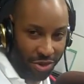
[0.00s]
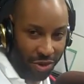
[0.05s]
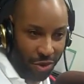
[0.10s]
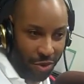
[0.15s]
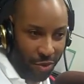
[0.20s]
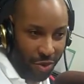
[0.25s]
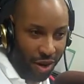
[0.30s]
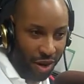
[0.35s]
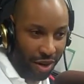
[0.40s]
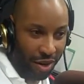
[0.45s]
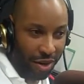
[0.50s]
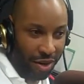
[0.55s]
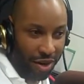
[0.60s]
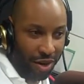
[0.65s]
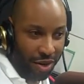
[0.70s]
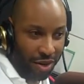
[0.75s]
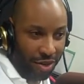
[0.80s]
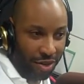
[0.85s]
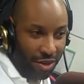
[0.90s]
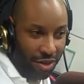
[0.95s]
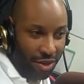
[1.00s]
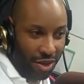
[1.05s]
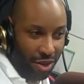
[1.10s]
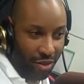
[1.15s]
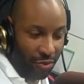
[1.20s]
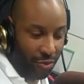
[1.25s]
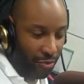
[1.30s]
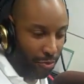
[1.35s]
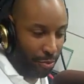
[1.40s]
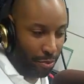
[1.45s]
You know, where
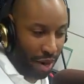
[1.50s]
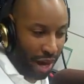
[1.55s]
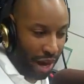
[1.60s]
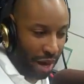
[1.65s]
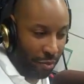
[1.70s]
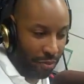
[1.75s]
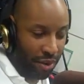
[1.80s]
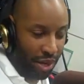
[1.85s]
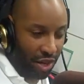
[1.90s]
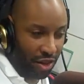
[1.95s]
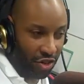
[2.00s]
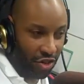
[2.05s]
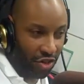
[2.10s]
they'll buy a pair